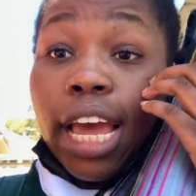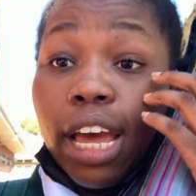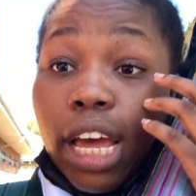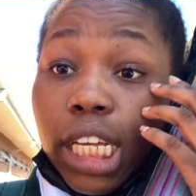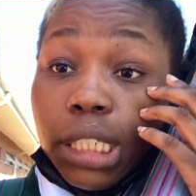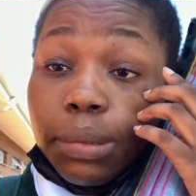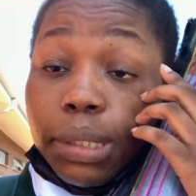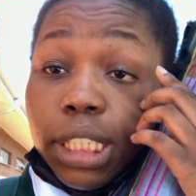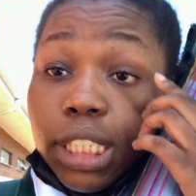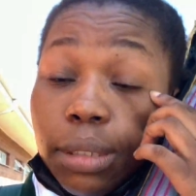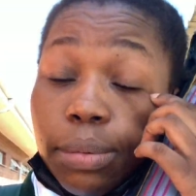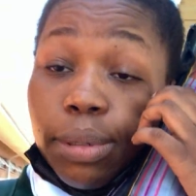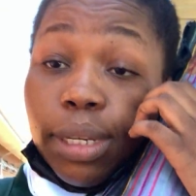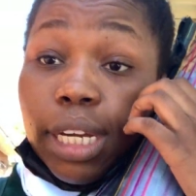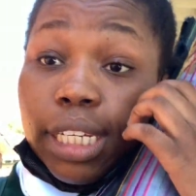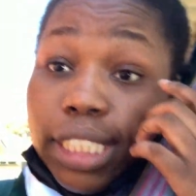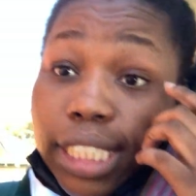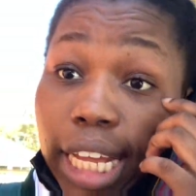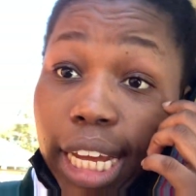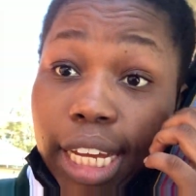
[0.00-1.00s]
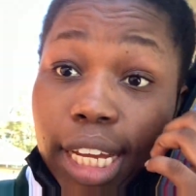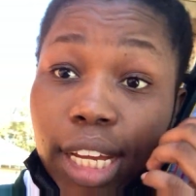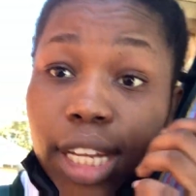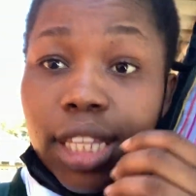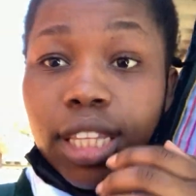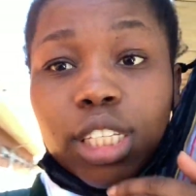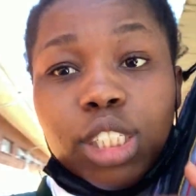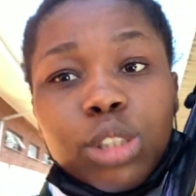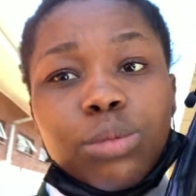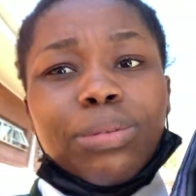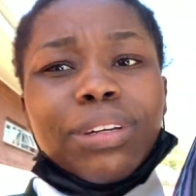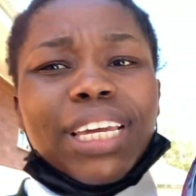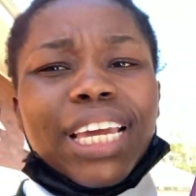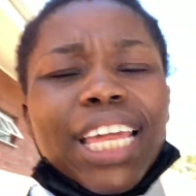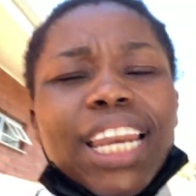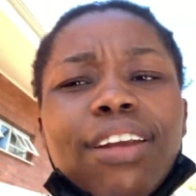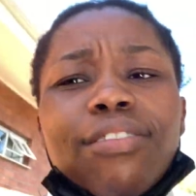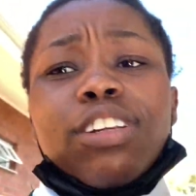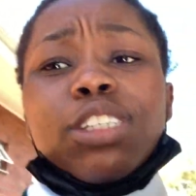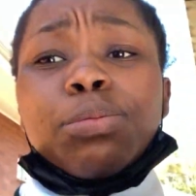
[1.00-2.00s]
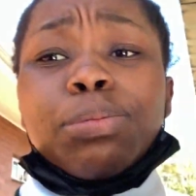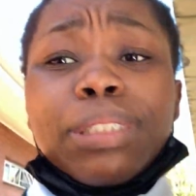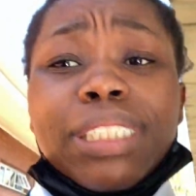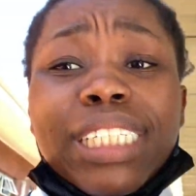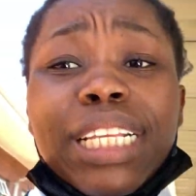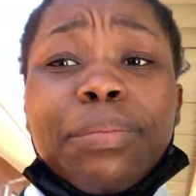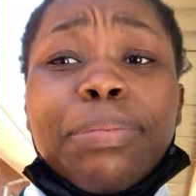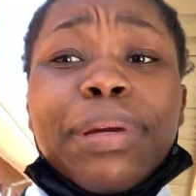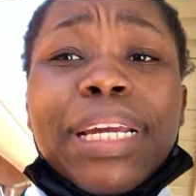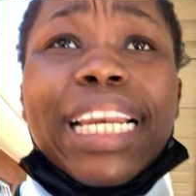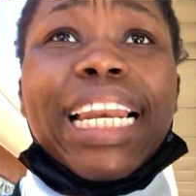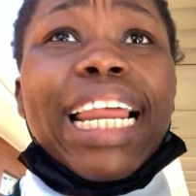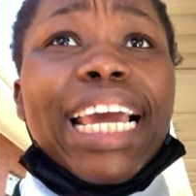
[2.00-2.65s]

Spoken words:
especially because like this weekend I've just been sleeping